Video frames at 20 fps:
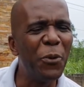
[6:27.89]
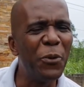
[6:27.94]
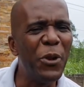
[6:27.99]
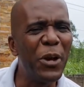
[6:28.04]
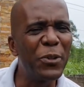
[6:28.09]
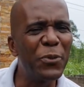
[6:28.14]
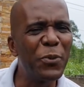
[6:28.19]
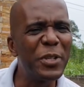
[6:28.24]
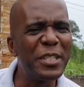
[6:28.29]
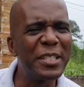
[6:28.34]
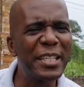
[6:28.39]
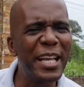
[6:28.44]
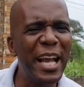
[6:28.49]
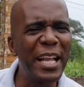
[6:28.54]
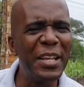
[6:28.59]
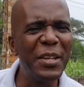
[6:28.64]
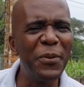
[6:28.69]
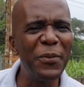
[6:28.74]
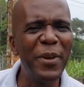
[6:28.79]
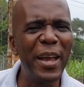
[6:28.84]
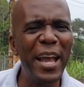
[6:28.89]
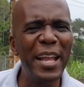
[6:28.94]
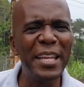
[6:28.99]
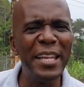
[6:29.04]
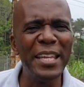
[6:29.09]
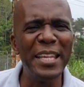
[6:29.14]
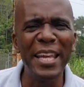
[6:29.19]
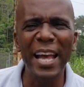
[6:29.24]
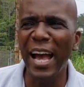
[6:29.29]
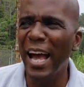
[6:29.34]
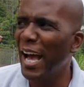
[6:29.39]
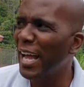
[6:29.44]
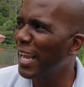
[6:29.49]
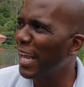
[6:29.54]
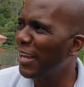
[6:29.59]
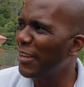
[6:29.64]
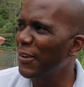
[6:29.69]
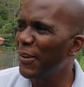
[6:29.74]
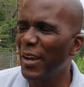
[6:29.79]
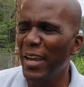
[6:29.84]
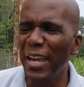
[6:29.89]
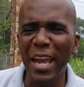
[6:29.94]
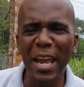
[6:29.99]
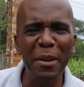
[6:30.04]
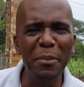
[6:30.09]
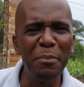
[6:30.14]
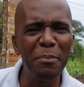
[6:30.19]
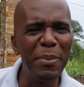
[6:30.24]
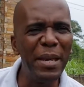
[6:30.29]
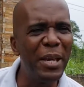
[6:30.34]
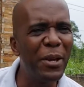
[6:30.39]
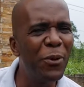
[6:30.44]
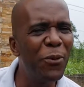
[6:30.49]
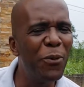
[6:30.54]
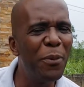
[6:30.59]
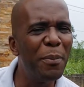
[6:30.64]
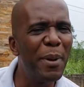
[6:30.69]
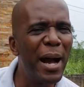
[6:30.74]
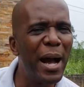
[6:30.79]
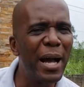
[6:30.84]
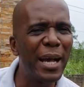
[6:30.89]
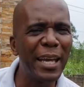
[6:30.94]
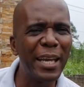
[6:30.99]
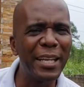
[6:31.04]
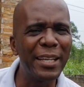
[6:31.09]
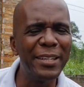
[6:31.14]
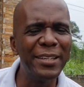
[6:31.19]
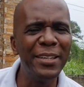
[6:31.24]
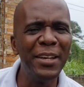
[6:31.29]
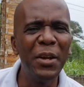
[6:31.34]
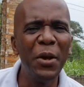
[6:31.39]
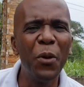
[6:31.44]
Notwithstanding we are in the yard and you're hearing bingo barking,